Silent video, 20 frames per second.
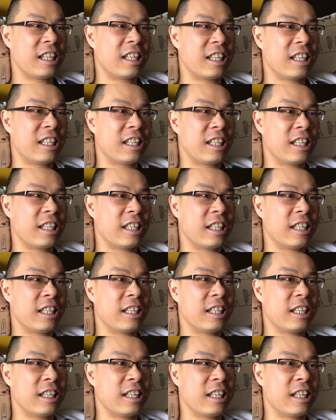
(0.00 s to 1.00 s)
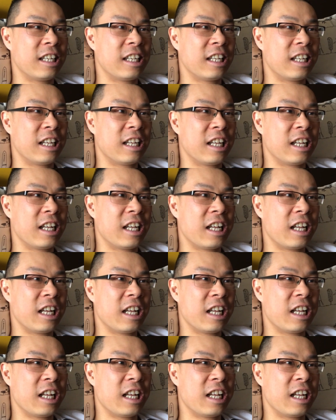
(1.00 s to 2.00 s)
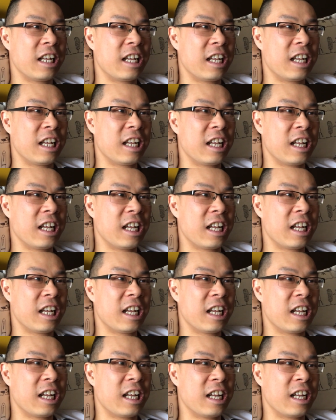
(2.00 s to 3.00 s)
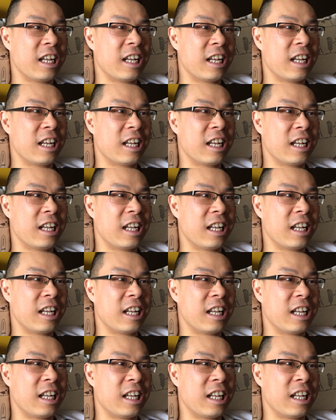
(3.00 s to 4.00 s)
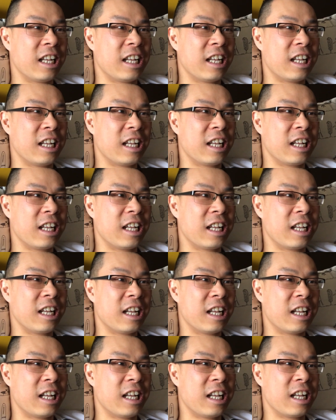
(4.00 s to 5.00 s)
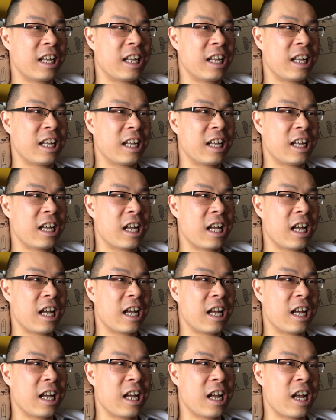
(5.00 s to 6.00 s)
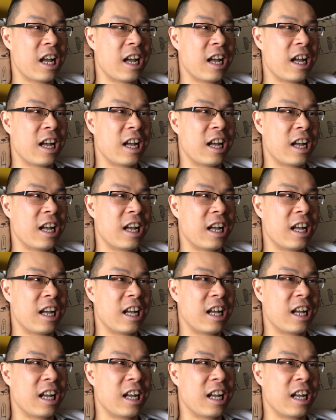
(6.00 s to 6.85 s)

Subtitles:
Nothing is said.